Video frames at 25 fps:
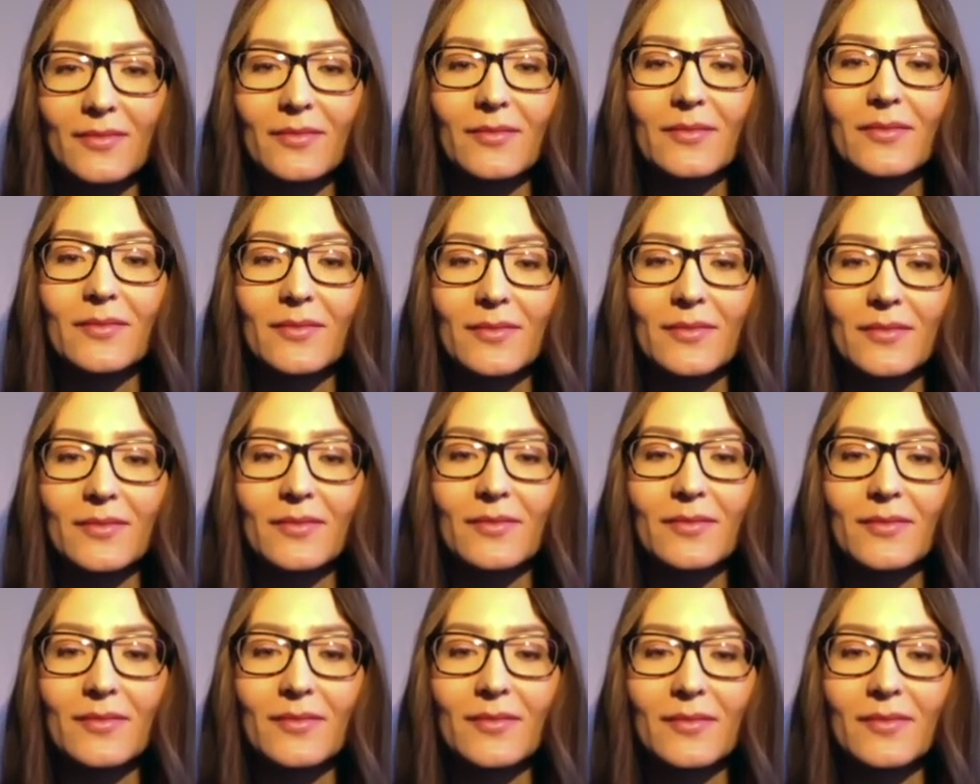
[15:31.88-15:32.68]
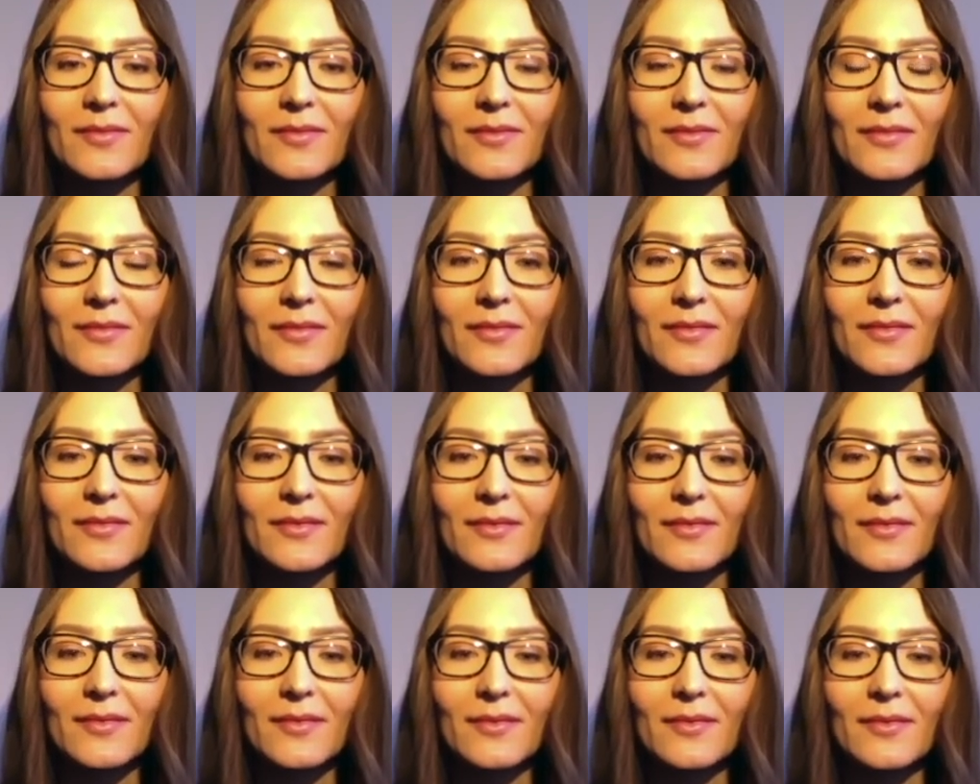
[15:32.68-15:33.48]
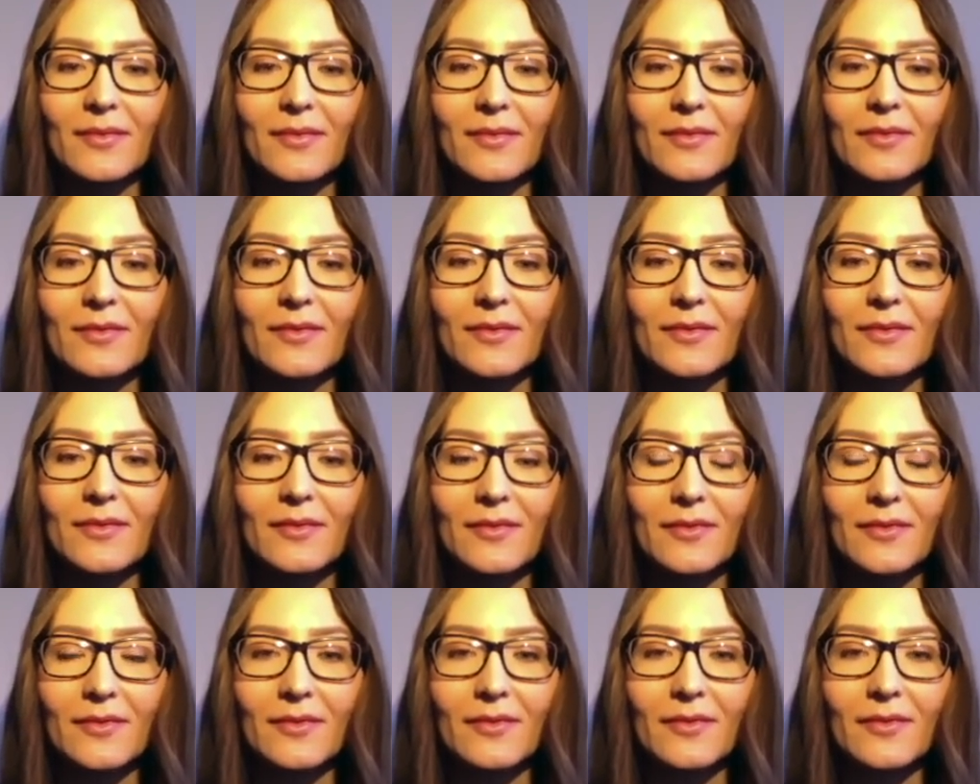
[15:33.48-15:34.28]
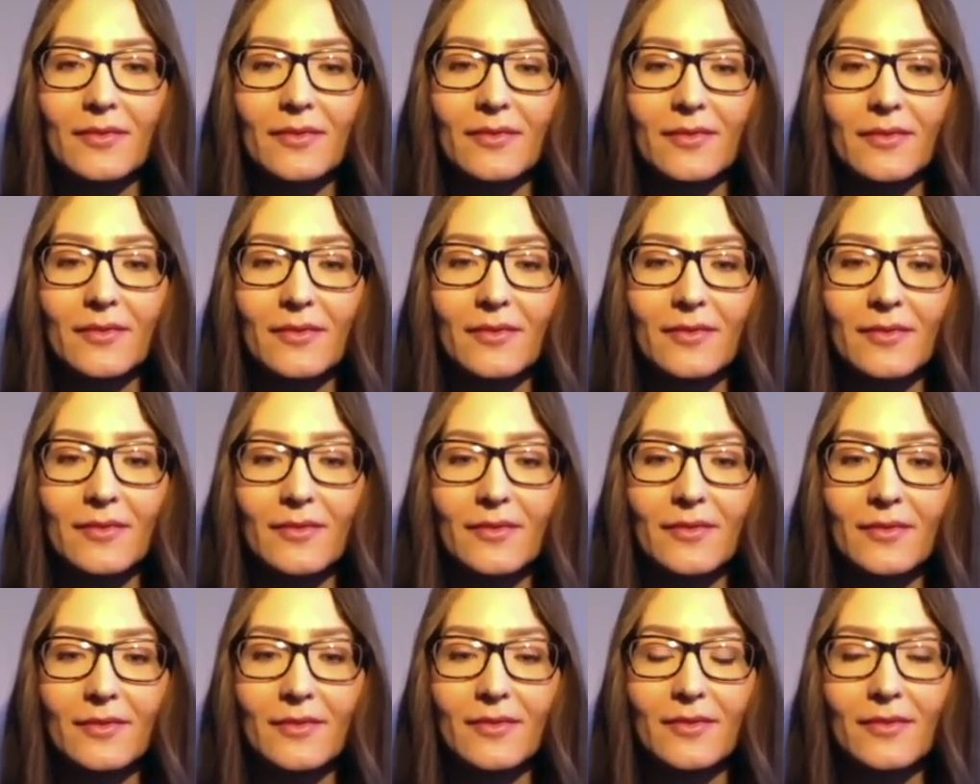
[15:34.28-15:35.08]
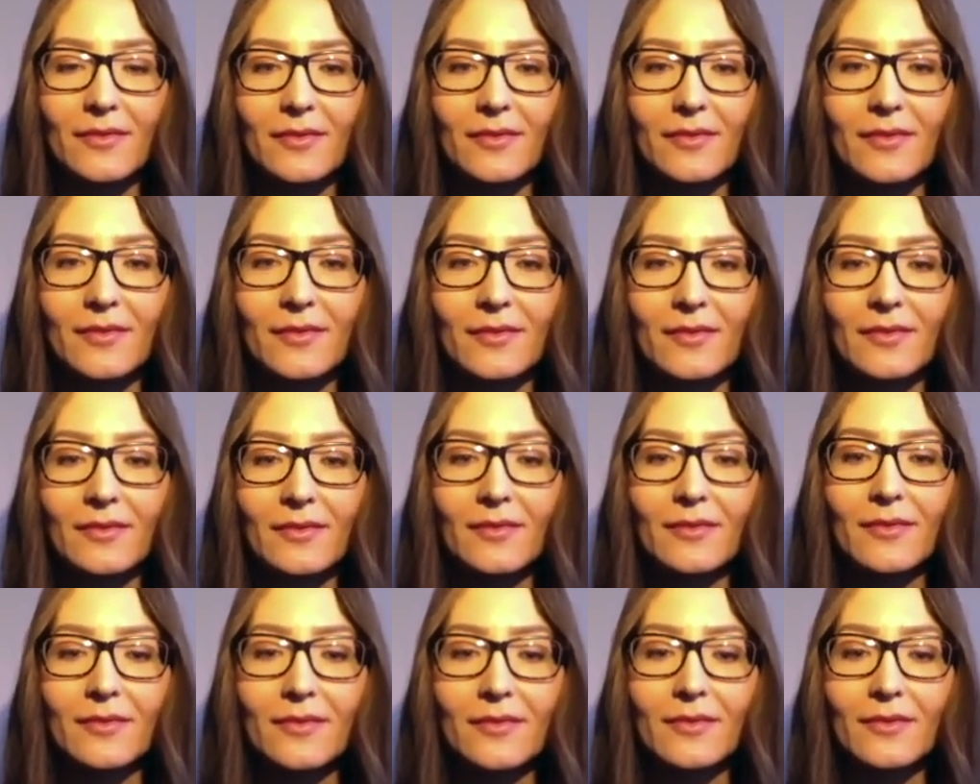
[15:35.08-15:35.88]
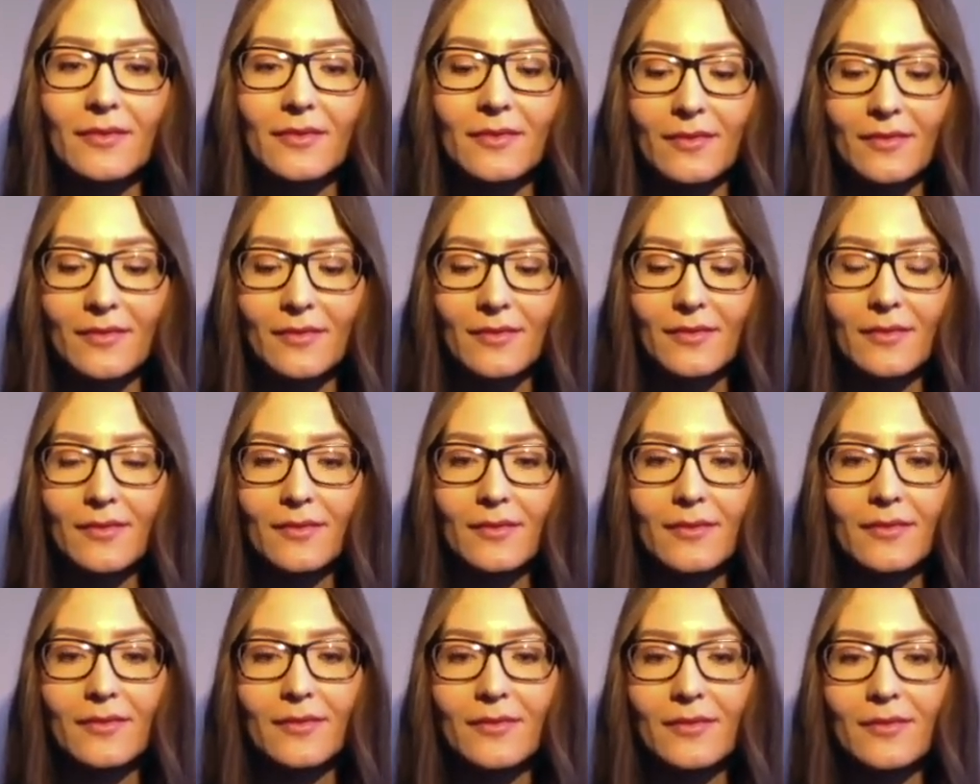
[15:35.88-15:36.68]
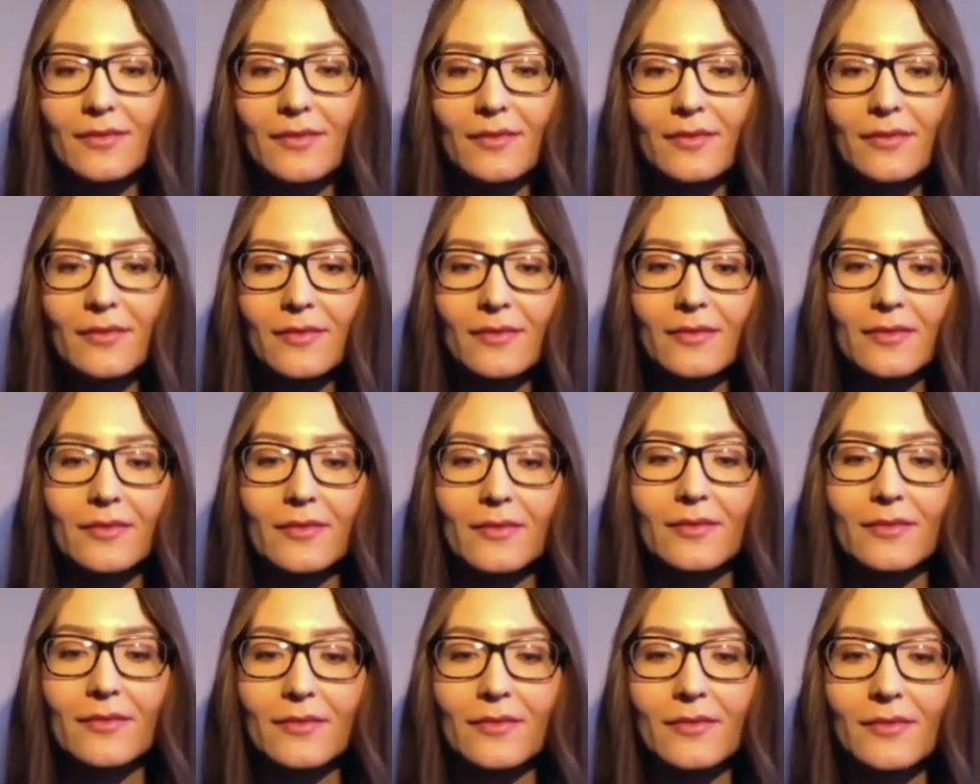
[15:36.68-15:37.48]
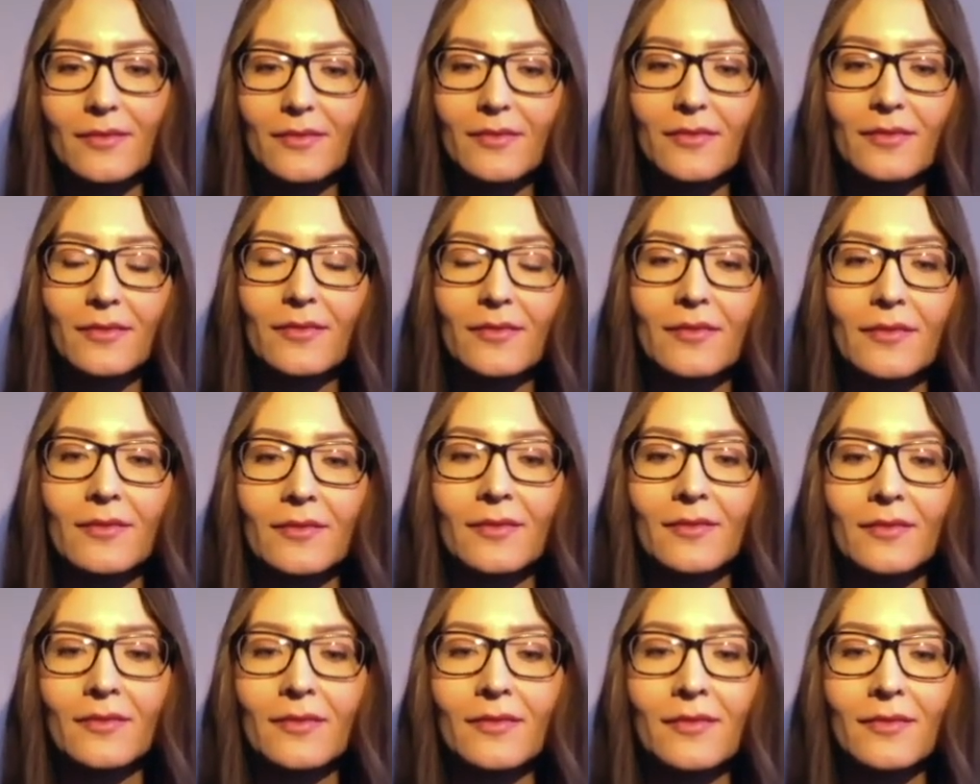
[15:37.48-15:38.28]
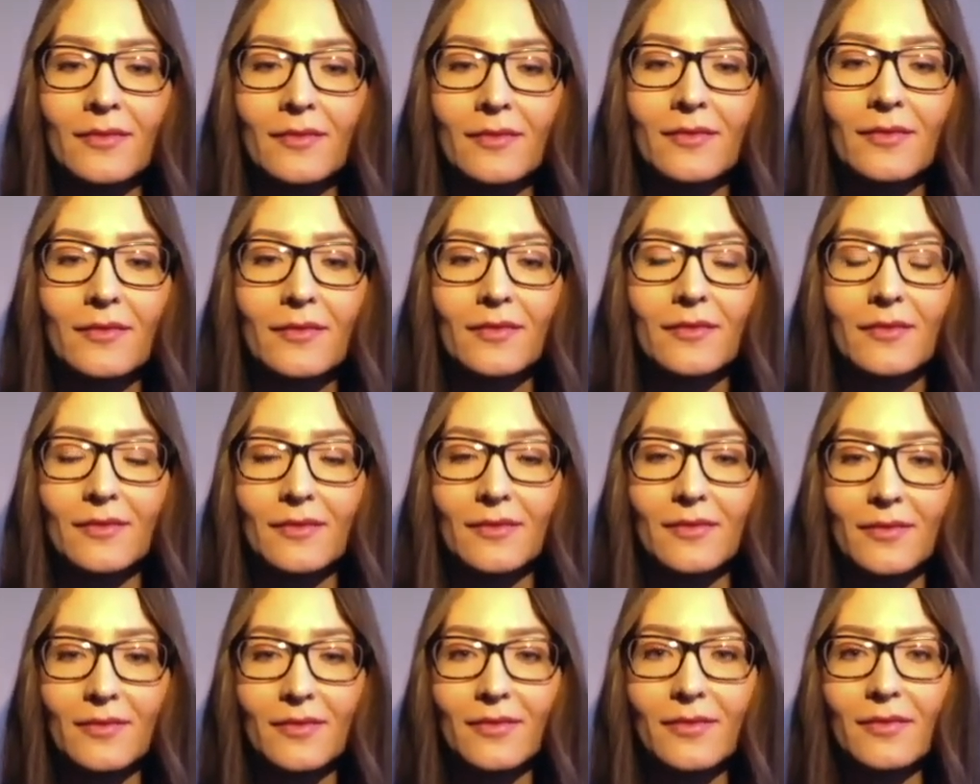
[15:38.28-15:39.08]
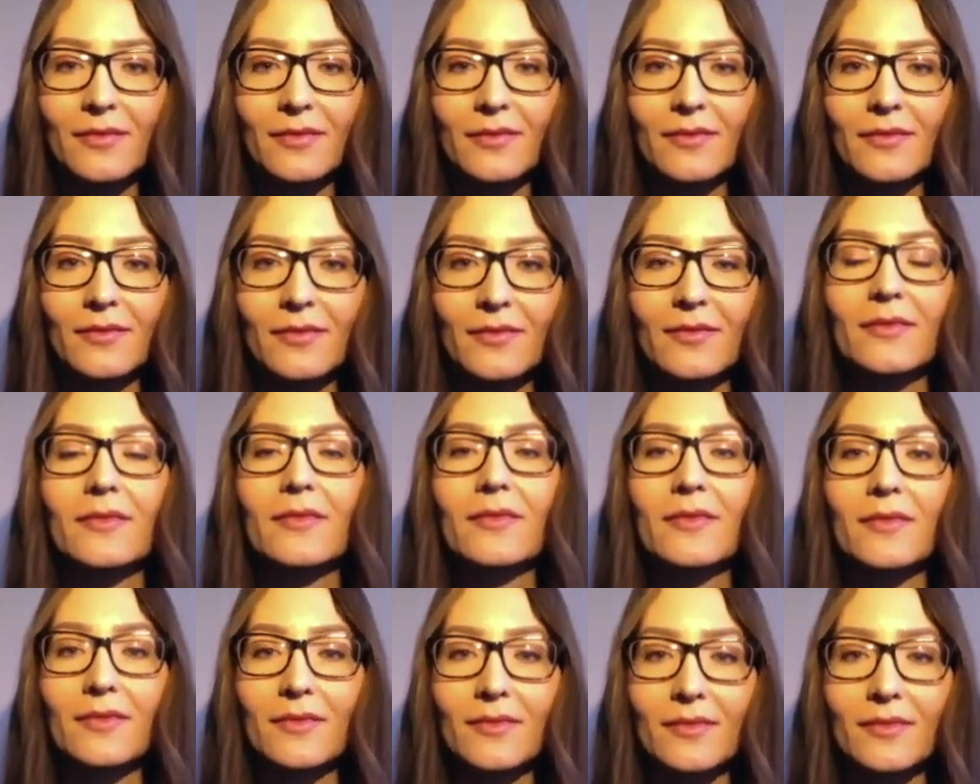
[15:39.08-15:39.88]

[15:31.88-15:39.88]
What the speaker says: (not speaking)